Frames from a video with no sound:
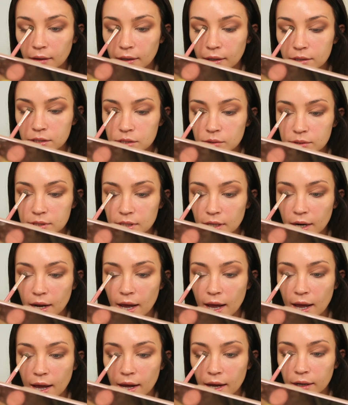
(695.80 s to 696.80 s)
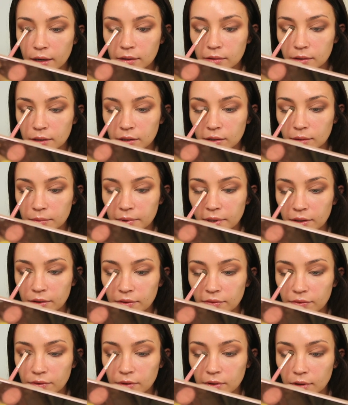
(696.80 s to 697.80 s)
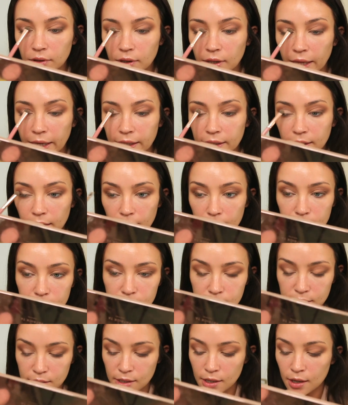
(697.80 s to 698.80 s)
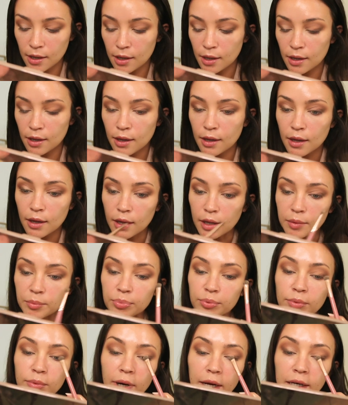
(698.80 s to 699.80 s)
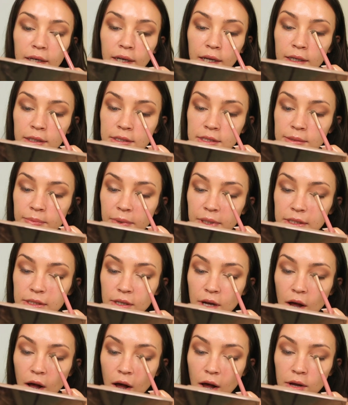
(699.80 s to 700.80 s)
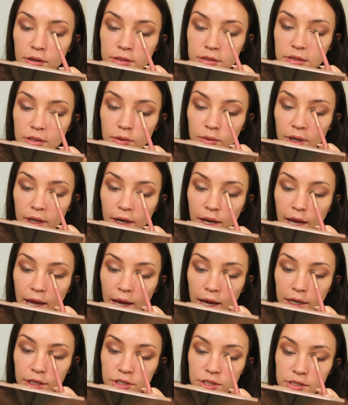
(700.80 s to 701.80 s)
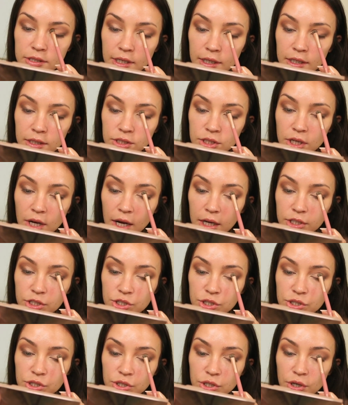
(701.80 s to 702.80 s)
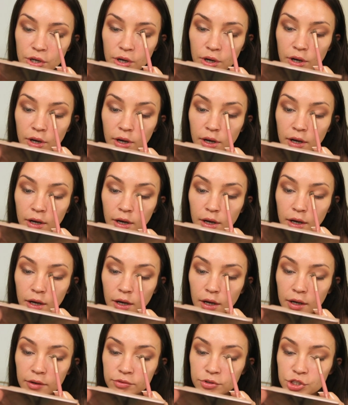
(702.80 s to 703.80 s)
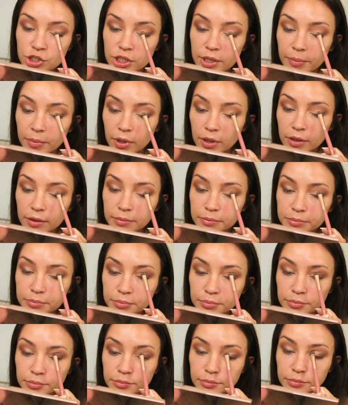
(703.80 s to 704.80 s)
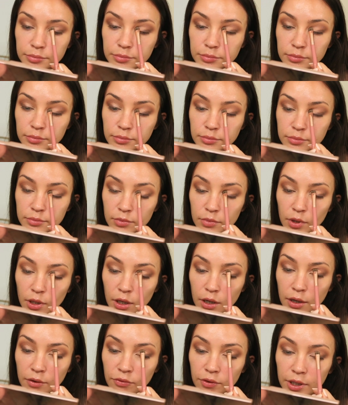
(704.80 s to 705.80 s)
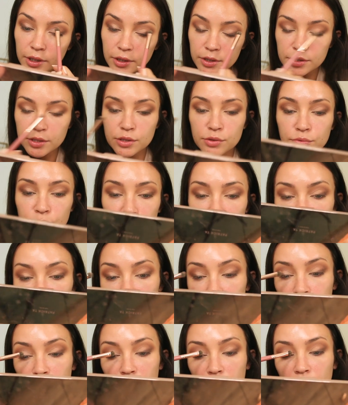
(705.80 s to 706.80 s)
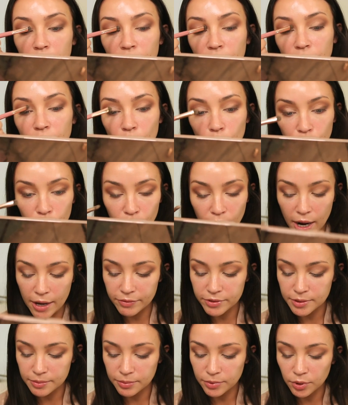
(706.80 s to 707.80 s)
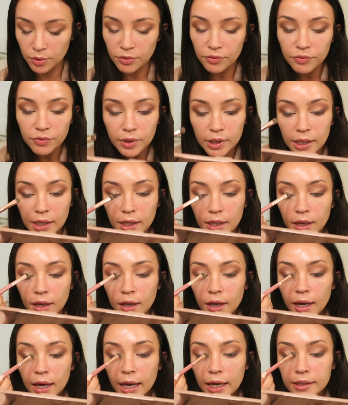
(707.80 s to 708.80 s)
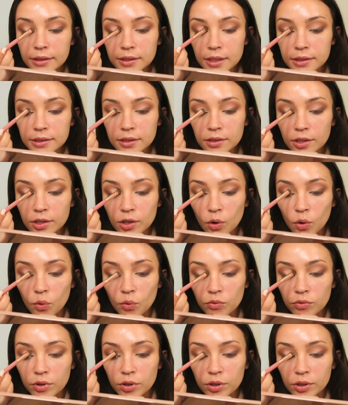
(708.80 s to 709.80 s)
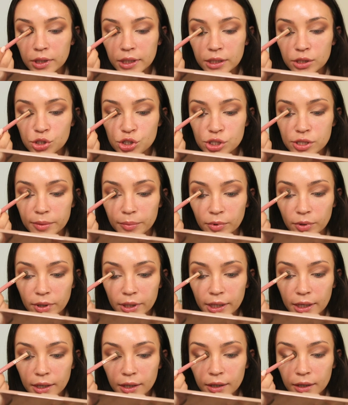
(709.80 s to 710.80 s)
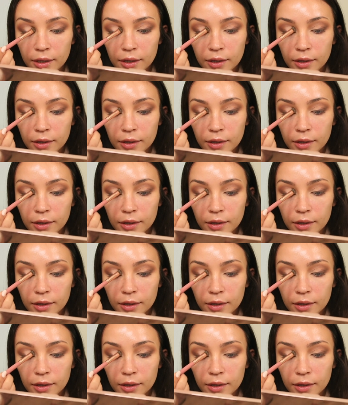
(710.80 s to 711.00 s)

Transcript: and so it's going to add a little bit of lightness and brightness but it's also going to add just like a touch of shimmer and I feel like this is really pretty. It photographs beautifully. It doesn't look overly shimmery.